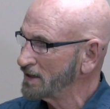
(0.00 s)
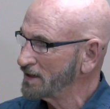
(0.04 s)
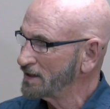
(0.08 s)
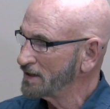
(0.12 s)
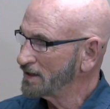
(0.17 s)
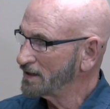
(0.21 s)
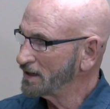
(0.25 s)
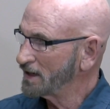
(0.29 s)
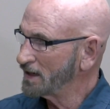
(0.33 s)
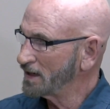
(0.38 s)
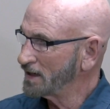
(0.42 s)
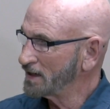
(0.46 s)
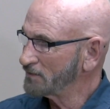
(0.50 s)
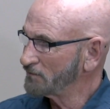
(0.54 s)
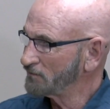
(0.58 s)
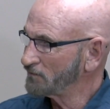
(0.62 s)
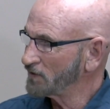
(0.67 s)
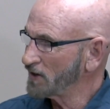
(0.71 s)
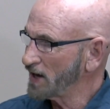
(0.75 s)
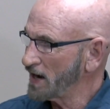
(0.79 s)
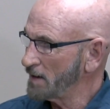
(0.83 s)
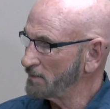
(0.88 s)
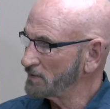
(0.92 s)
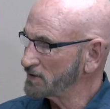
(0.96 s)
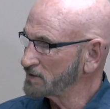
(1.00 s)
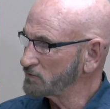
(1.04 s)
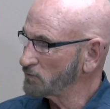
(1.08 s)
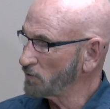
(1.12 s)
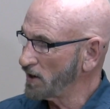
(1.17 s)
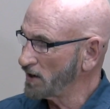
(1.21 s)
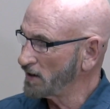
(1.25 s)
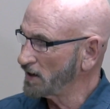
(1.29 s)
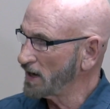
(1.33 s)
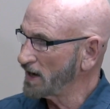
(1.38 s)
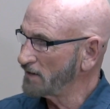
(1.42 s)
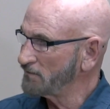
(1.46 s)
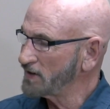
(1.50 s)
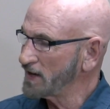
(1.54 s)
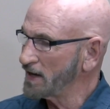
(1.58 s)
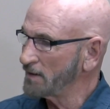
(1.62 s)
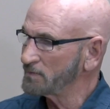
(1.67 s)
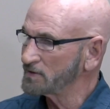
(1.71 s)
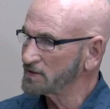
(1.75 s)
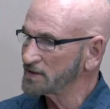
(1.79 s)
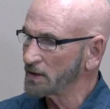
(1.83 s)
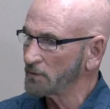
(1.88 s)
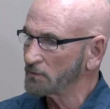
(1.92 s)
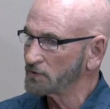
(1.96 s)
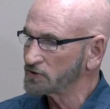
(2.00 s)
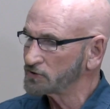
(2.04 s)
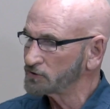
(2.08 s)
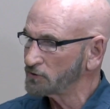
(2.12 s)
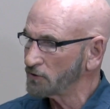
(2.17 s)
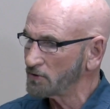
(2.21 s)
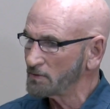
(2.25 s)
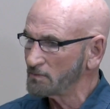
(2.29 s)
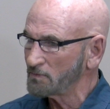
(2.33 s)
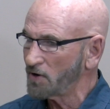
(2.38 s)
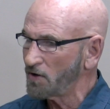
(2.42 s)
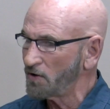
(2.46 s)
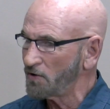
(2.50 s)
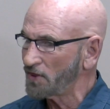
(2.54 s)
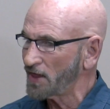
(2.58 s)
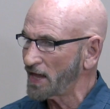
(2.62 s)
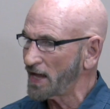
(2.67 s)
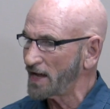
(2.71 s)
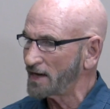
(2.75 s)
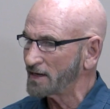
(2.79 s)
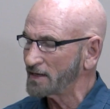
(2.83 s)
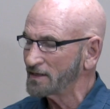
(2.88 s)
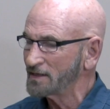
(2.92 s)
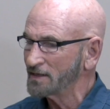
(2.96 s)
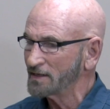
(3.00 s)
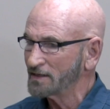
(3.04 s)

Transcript: for wildlife habitat. We showed him all that.